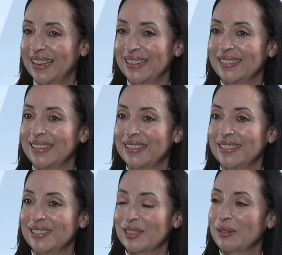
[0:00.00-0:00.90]

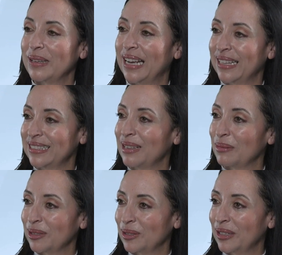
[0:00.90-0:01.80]
And so we had the
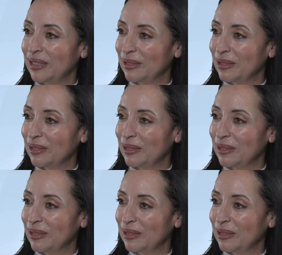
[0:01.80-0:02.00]
opportunity